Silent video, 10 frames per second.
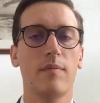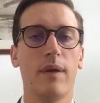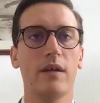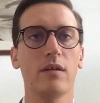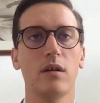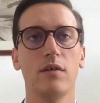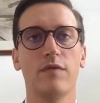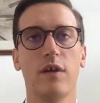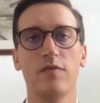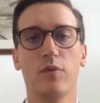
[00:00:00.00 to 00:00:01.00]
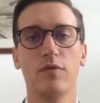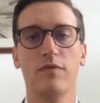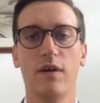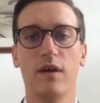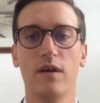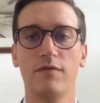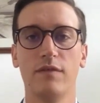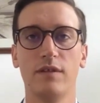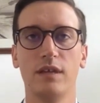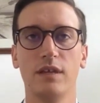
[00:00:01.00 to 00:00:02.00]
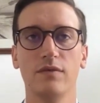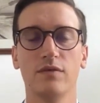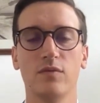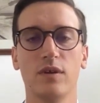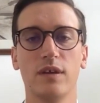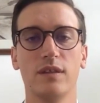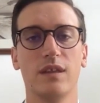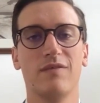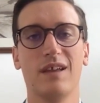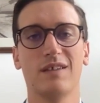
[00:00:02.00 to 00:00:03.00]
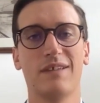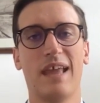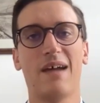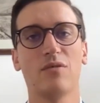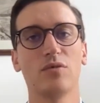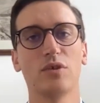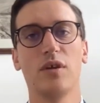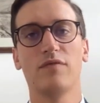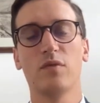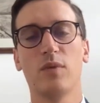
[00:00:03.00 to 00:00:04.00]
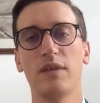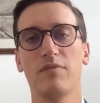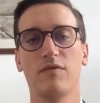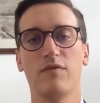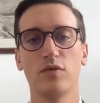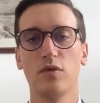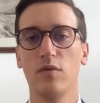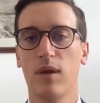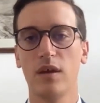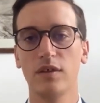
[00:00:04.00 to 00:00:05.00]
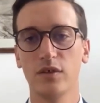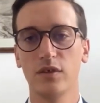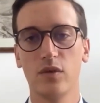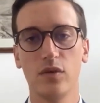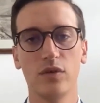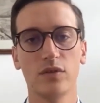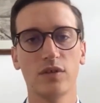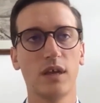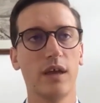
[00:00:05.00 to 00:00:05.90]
Paragraph 5.5 deals with effectively how long you have to wait before you apply to court.